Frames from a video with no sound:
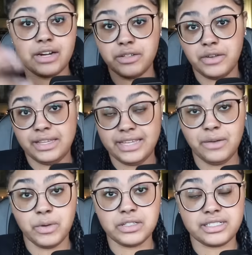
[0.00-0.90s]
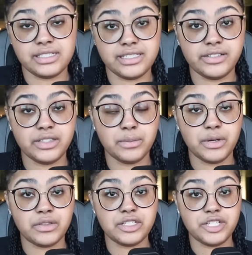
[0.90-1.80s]
don't know how that works considering they're
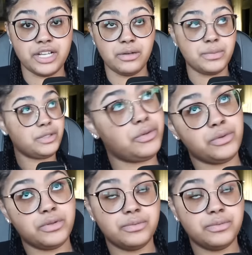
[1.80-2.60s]
both in jail, but cool,